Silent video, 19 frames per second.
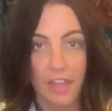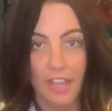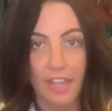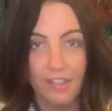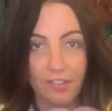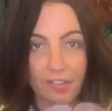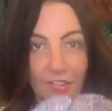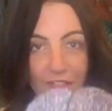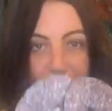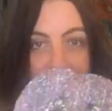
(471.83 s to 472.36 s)

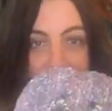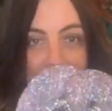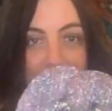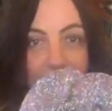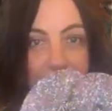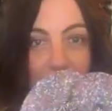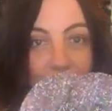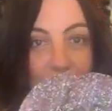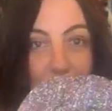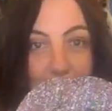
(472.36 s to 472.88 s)
Is just this
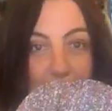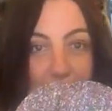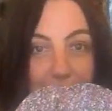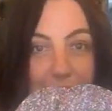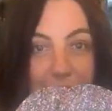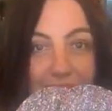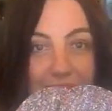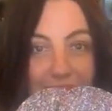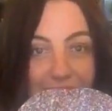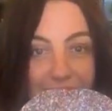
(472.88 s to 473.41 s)
like super
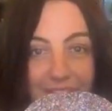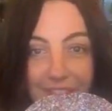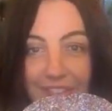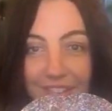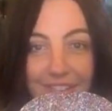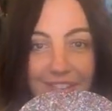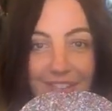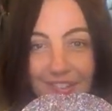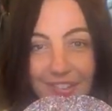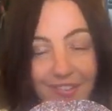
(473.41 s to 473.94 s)
glittery,
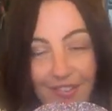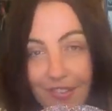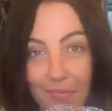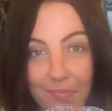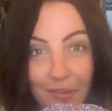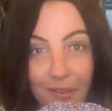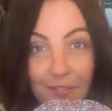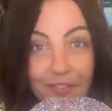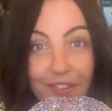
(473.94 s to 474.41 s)
which is just super